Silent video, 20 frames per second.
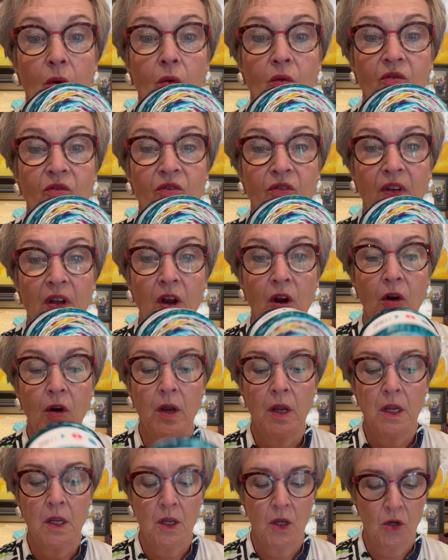
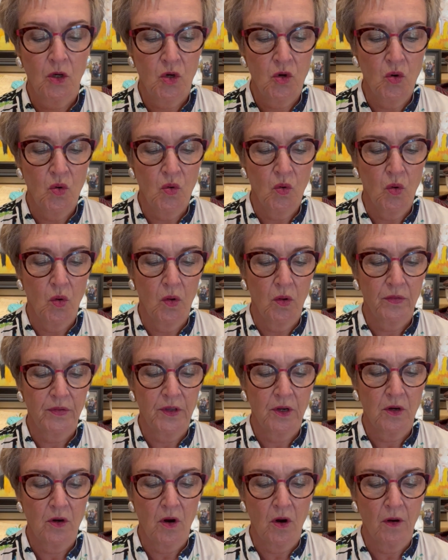Very cool.
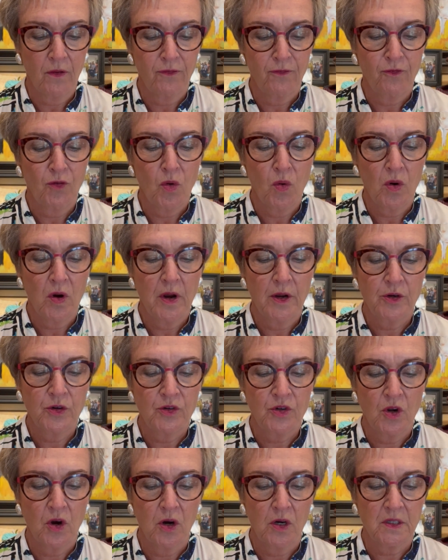There are
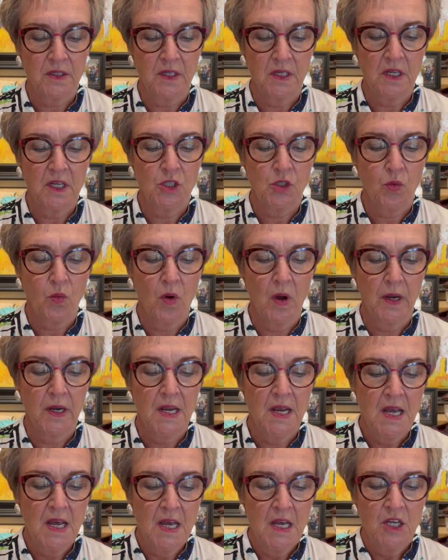400 yards in each one.
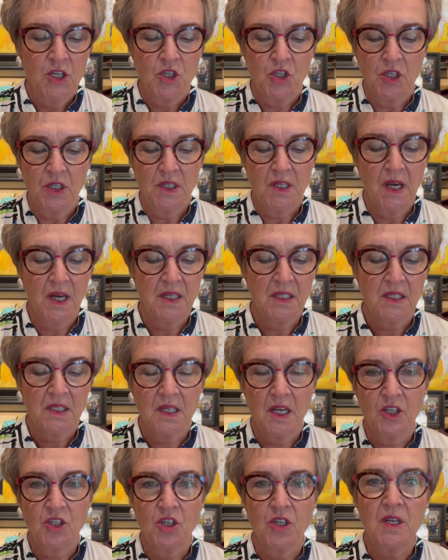She does
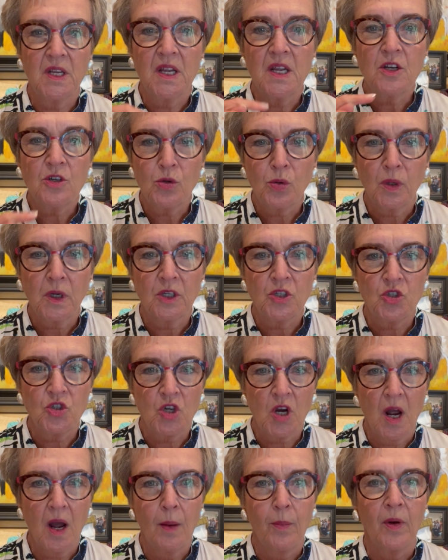such an intricate
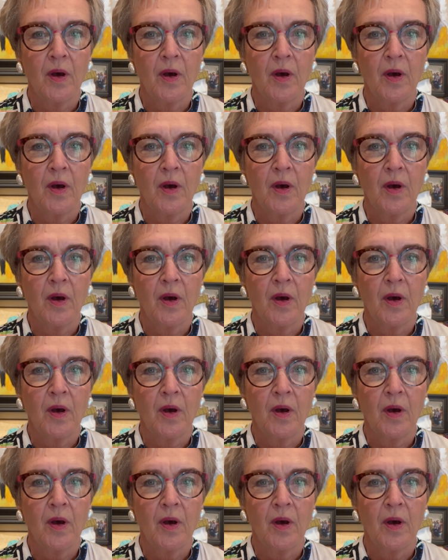job